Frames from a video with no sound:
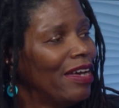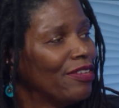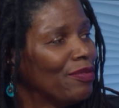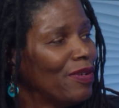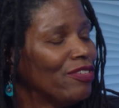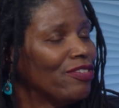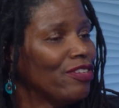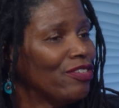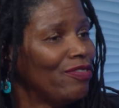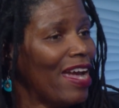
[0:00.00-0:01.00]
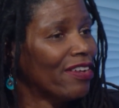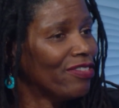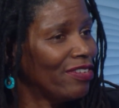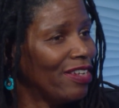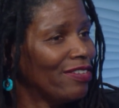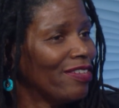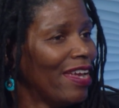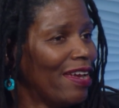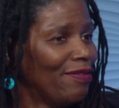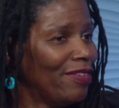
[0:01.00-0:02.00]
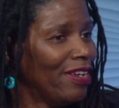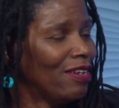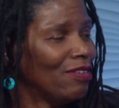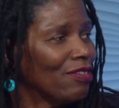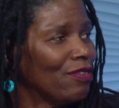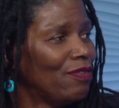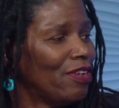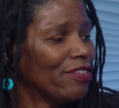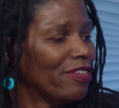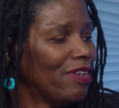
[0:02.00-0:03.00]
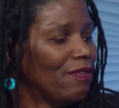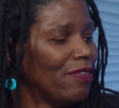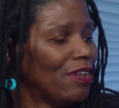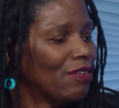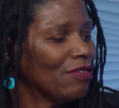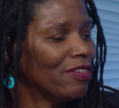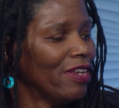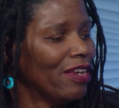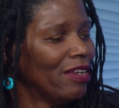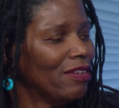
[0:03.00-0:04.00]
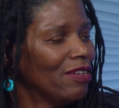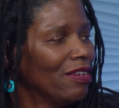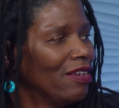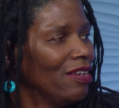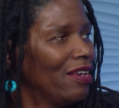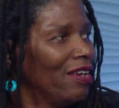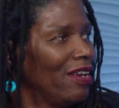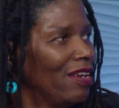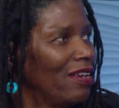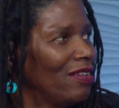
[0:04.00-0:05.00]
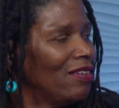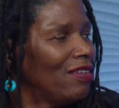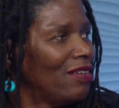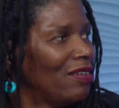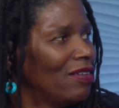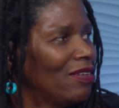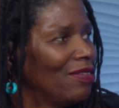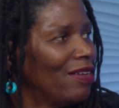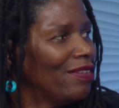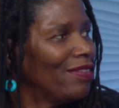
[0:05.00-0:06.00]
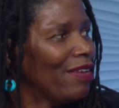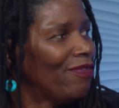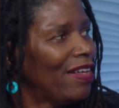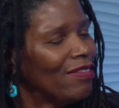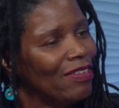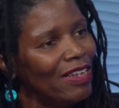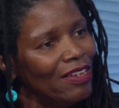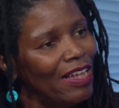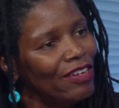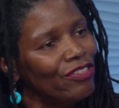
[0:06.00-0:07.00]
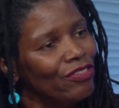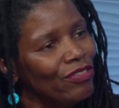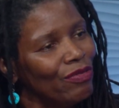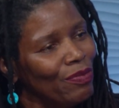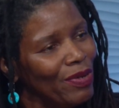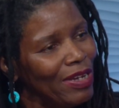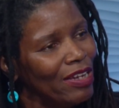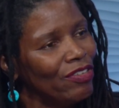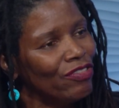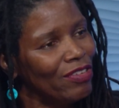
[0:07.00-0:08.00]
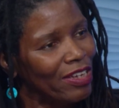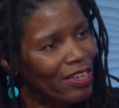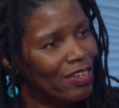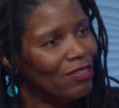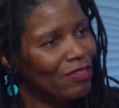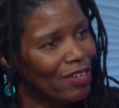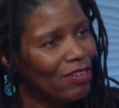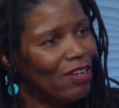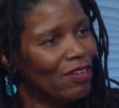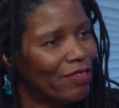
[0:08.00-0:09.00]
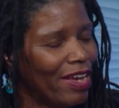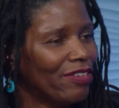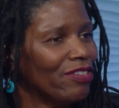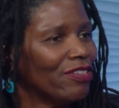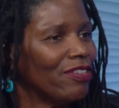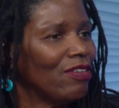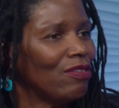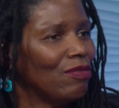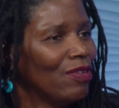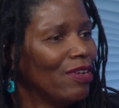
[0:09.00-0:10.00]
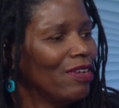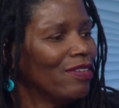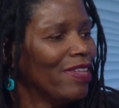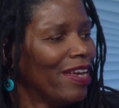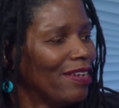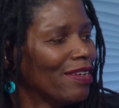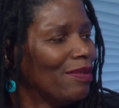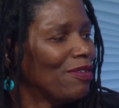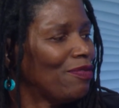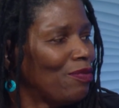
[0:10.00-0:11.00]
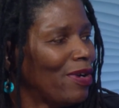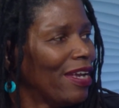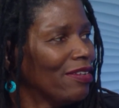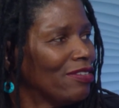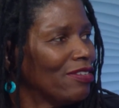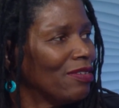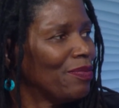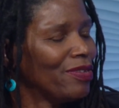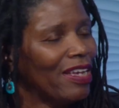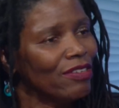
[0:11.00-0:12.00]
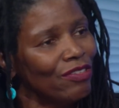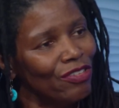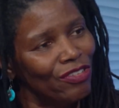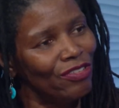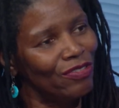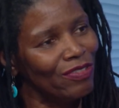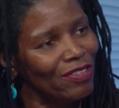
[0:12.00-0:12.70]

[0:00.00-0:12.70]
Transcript: Not as much distraction as they have now, so far as cell phones. And they found out that a lot of children were being injured and killed in car crashes. So they had to come up with a way to protect those children.